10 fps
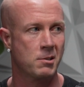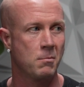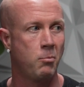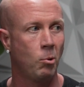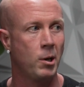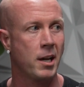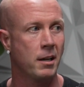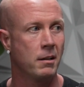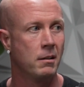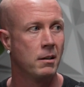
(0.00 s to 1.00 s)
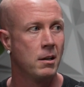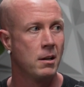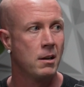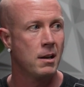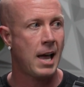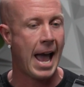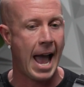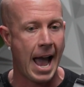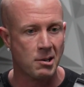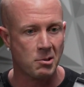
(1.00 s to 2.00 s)
supporting,
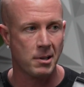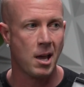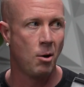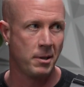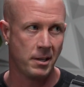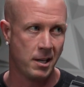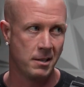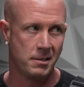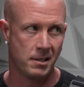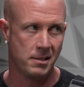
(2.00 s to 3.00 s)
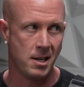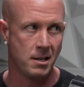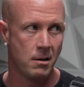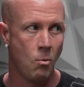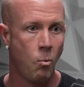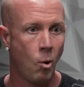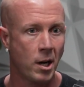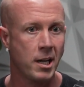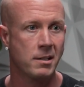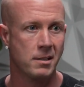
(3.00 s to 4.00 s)
actually helping the kids succeed,
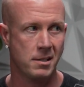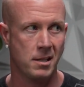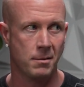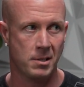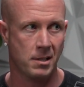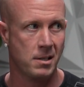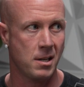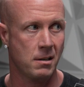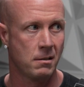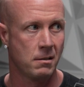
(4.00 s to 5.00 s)
wanting to see them succeed.